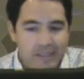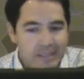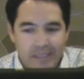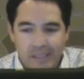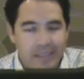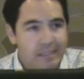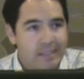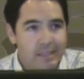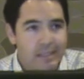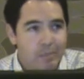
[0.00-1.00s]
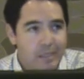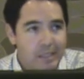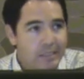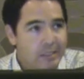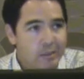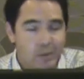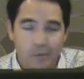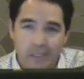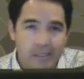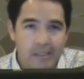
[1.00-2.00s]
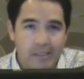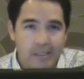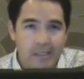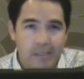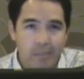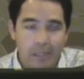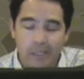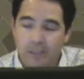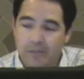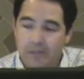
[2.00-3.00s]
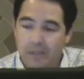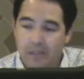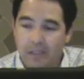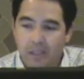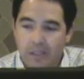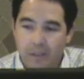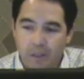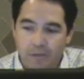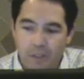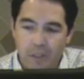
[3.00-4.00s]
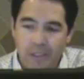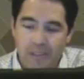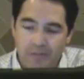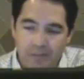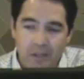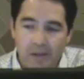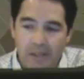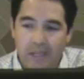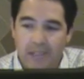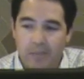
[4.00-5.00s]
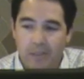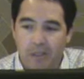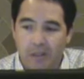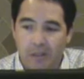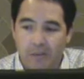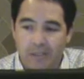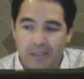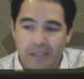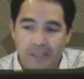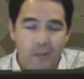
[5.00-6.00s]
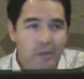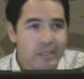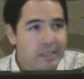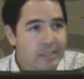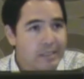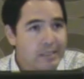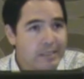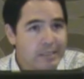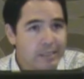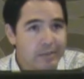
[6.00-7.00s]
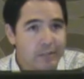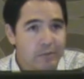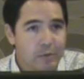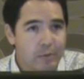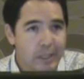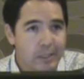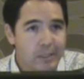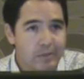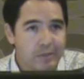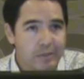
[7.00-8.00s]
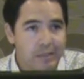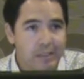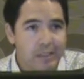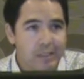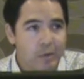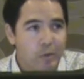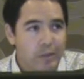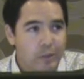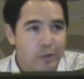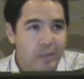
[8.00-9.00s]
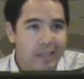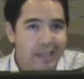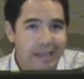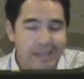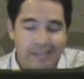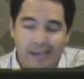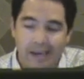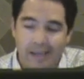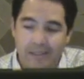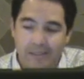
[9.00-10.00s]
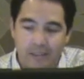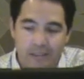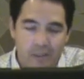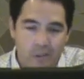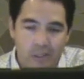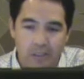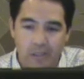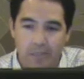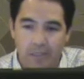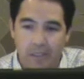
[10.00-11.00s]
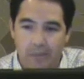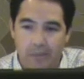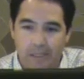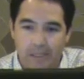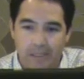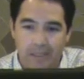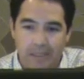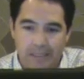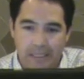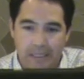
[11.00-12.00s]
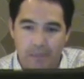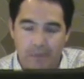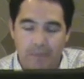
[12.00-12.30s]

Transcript: see this in Modesto, and we didn't see this in Bakersfield. But if you look at the very last bar, there is an increase, and it is significant for Bakersfield with a 2-day lag at the highest concentration of PM in this example.